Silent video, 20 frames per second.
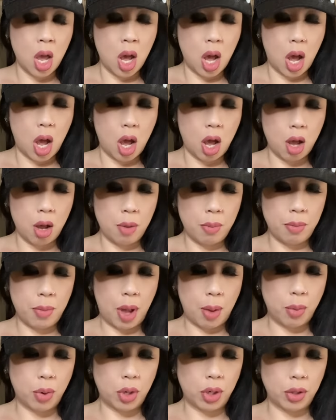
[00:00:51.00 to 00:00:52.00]
Um, I
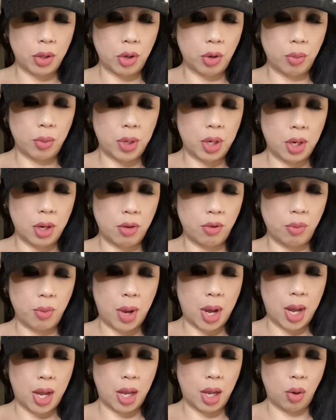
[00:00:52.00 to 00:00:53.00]
put a little bit of
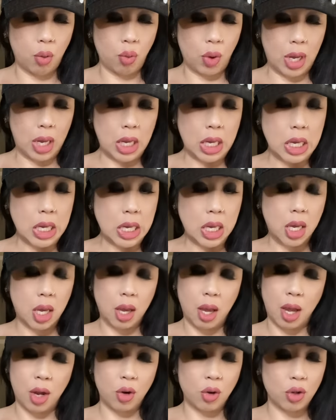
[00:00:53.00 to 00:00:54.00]
my Reiki
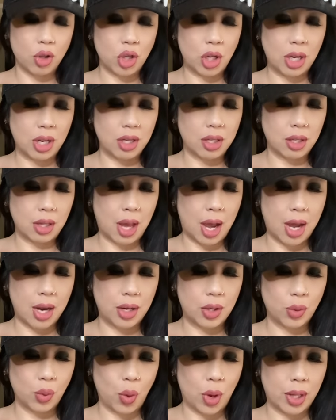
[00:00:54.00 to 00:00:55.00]
energy into that
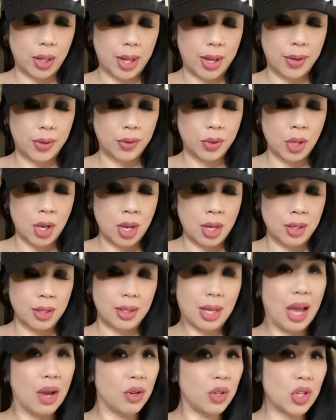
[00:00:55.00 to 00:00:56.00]
as well as
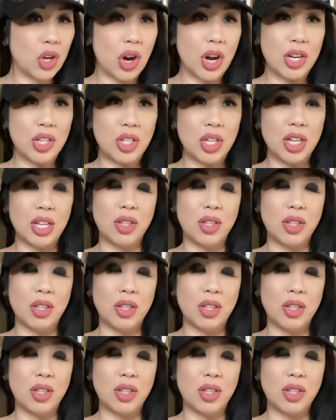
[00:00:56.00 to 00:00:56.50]
sound charged.